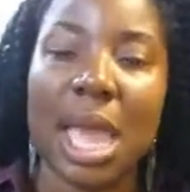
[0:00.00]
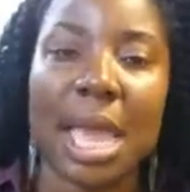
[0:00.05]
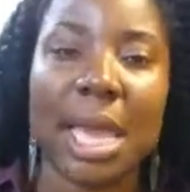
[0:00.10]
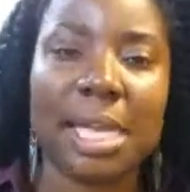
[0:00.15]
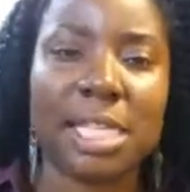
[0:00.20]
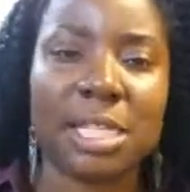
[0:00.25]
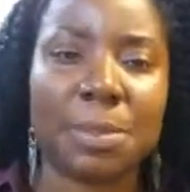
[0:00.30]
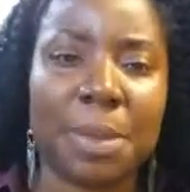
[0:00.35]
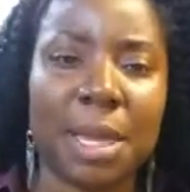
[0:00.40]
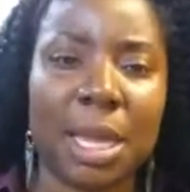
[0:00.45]

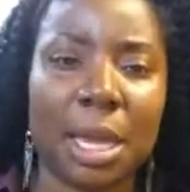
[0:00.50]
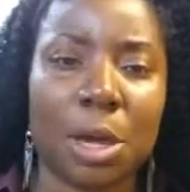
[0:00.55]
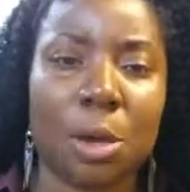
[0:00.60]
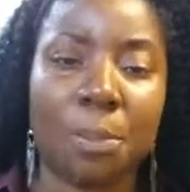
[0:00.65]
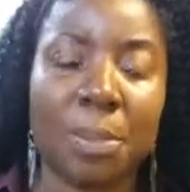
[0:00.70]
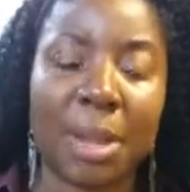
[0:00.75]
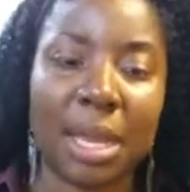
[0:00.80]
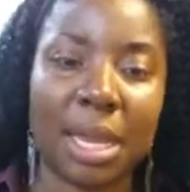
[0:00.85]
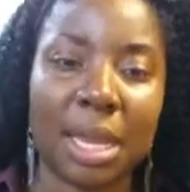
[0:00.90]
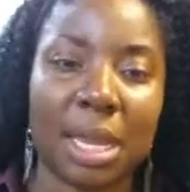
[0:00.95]
It's being
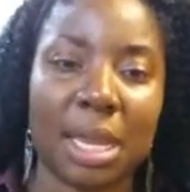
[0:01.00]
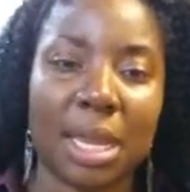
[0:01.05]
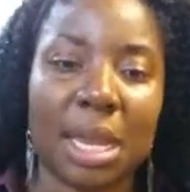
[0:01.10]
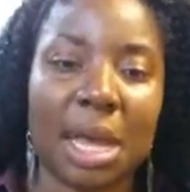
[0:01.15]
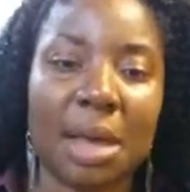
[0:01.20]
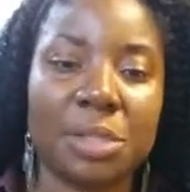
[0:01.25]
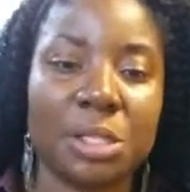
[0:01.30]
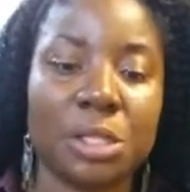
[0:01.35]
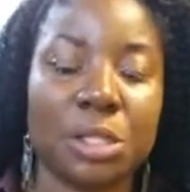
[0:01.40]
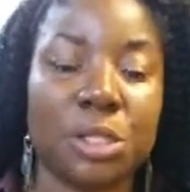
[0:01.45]
obedient
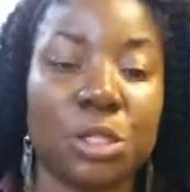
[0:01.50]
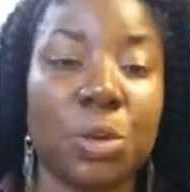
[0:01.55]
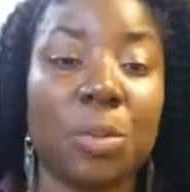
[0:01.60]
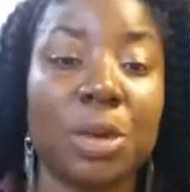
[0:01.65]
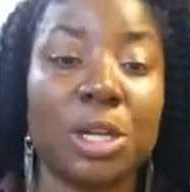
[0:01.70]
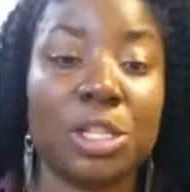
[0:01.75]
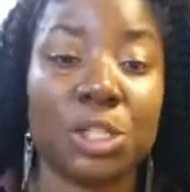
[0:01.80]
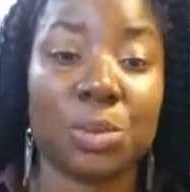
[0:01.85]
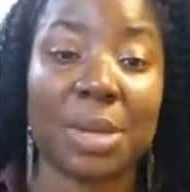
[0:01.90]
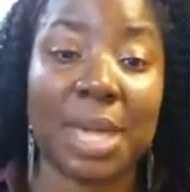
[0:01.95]
enough to do
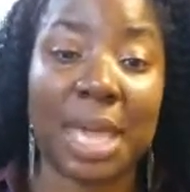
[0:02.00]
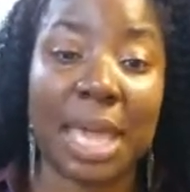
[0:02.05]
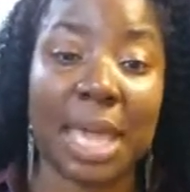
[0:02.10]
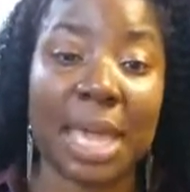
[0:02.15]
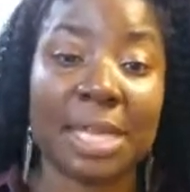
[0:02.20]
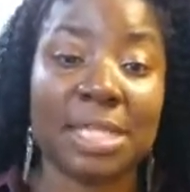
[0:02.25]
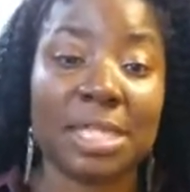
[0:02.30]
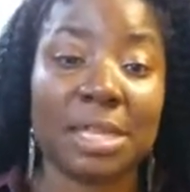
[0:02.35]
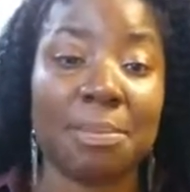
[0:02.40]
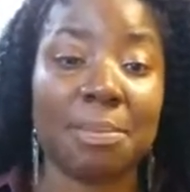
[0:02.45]
what you
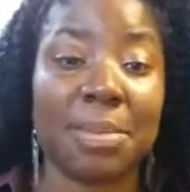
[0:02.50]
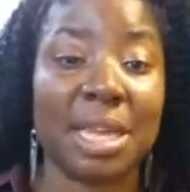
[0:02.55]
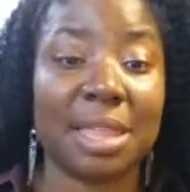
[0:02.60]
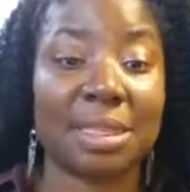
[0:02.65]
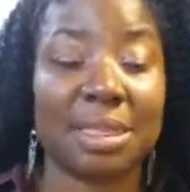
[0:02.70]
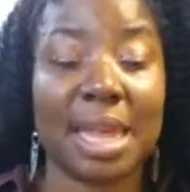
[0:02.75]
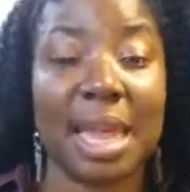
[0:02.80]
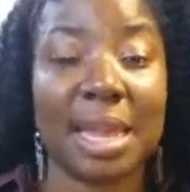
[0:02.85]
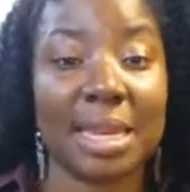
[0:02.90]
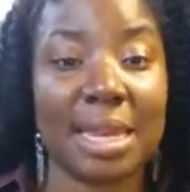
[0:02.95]
can to meet
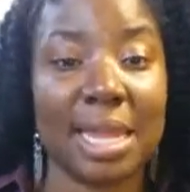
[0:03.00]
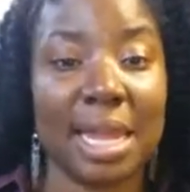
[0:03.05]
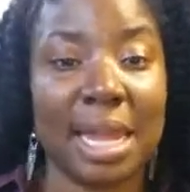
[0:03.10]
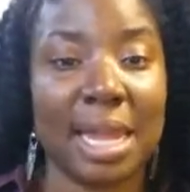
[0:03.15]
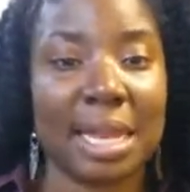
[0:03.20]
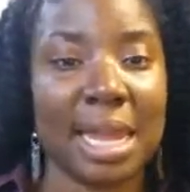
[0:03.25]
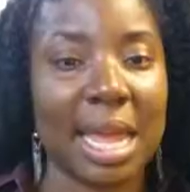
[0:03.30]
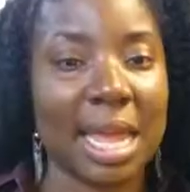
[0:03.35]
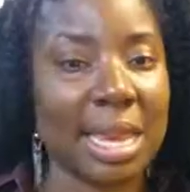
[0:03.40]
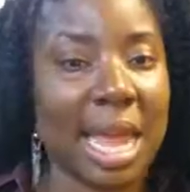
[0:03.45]
that
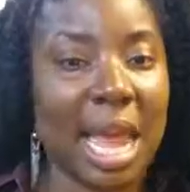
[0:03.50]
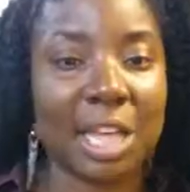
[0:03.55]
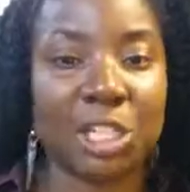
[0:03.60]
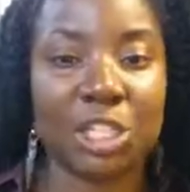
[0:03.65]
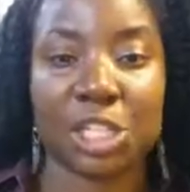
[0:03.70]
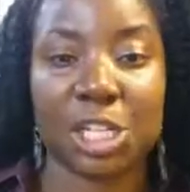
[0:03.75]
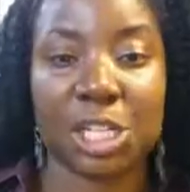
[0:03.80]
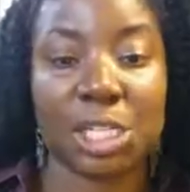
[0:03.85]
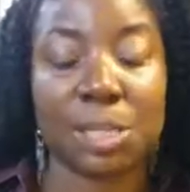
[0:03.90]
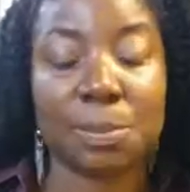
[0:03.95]
need and not
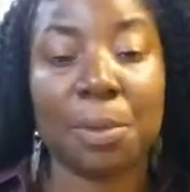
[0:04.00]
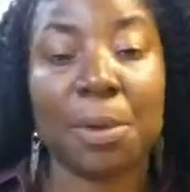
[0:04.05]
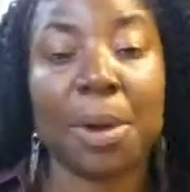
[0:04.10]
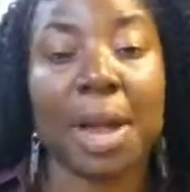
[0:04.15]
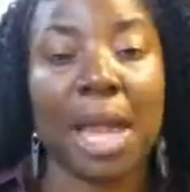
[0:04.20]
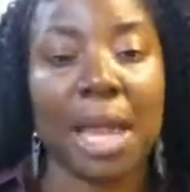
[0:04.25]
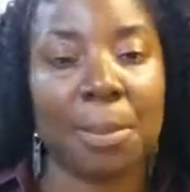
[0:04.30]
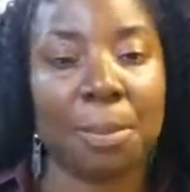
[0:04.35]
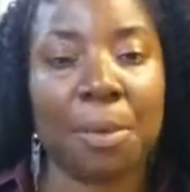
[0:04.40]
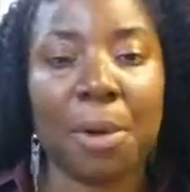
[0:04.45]
just
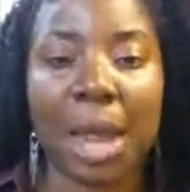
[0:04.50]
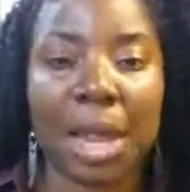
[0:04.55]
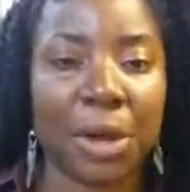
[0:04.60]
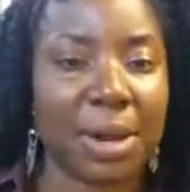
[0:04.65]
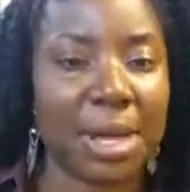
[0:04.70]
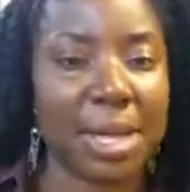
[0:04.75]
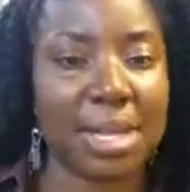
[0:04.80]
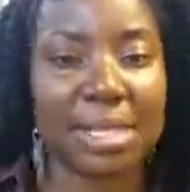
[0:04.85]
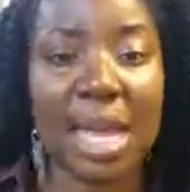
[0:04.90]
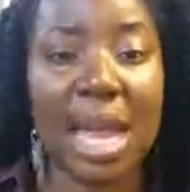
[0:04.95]
pray.
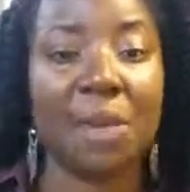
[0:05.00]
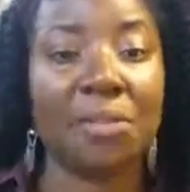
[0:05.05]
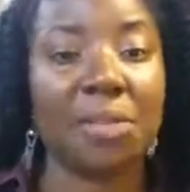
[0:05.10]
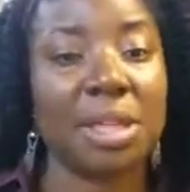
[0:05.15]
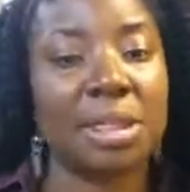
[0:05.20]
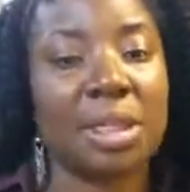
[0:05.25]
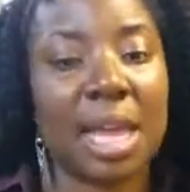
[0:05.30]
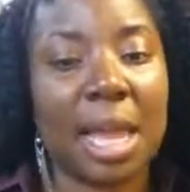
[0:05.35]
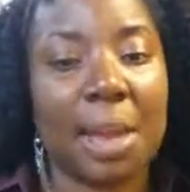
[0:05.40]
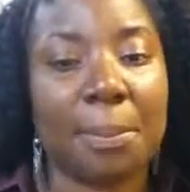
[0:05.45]
Prayer is
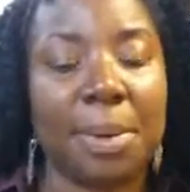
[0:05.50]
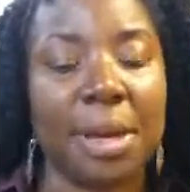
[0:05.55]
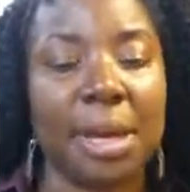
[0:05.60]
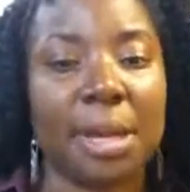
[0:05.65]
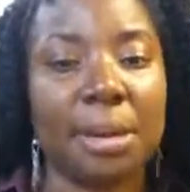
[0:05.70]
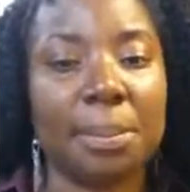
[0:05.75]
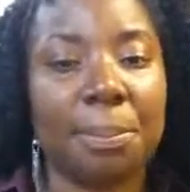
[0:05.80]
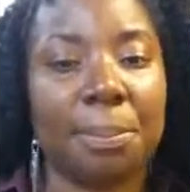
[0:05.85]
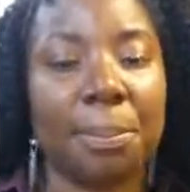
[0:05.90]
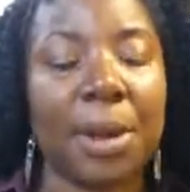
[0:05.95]
everything,
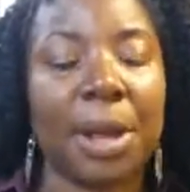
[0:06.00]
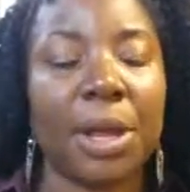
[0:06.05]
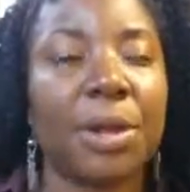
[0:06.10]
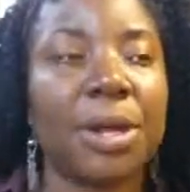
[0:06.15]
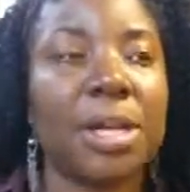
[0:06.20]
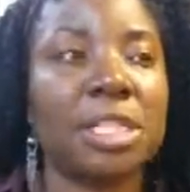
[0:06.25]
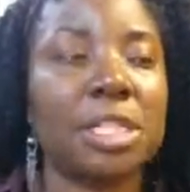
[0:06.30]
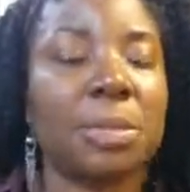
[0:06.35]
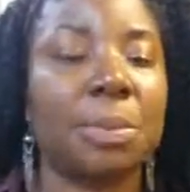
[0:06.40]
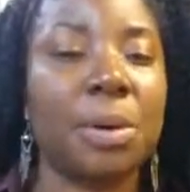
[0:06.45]
but prayer
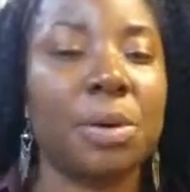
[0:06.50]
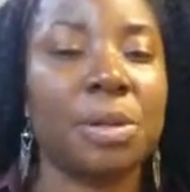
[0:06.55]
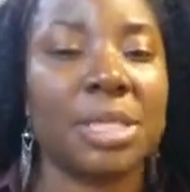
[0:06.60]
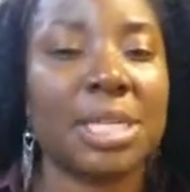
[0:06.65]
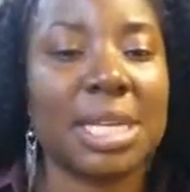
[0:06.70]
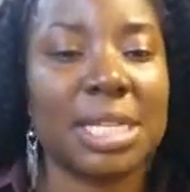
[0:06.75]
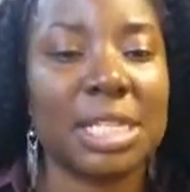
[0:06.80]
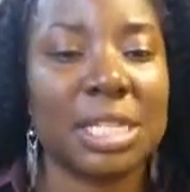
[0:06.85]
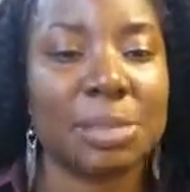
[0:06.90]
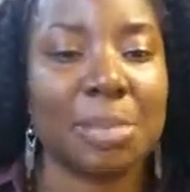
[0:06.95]
is supposed
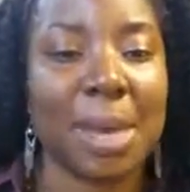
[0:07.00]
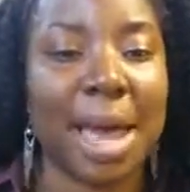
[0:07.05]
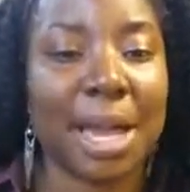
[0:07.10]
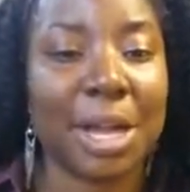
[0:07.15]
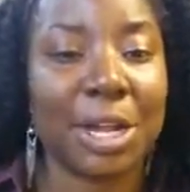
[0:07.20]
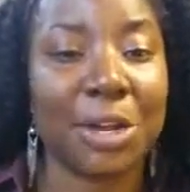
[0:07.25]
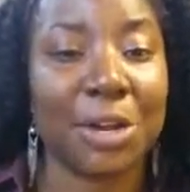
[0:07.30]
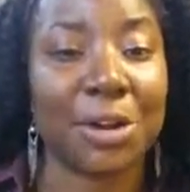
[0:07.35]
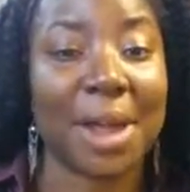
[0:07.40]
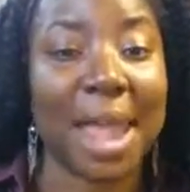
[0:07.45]
to
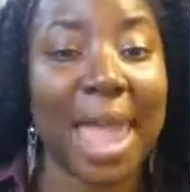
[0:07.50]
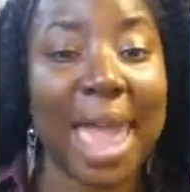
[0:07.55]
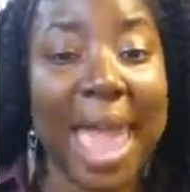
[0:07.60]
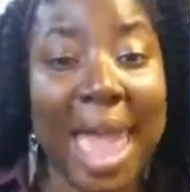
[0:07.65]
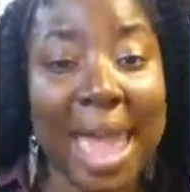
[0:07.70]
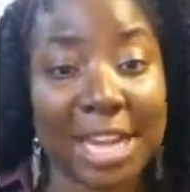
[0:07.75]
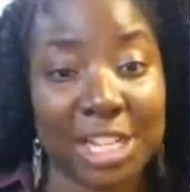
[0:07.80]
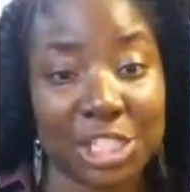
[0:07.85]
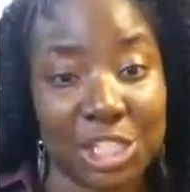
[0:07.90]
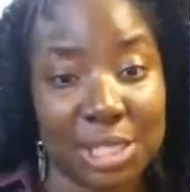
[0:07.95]
inspire
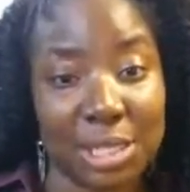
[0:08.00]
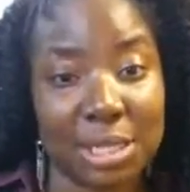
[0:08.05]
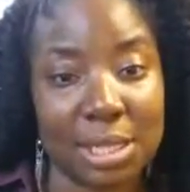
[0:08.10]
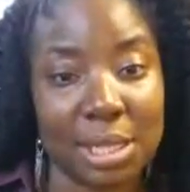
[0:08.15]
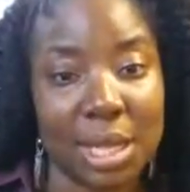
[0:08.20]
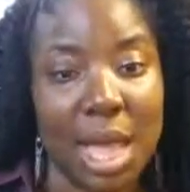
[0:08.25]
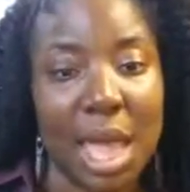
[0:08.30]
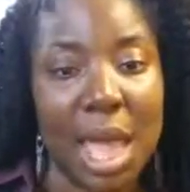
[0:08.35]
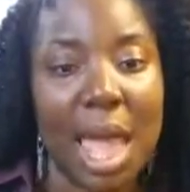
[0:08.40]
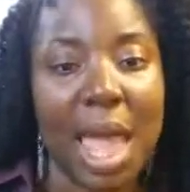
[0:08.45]
action.
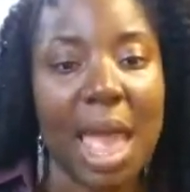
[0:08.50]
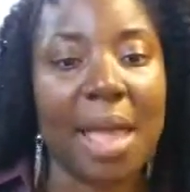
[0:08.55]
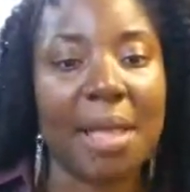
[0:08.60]
Mm-hmm.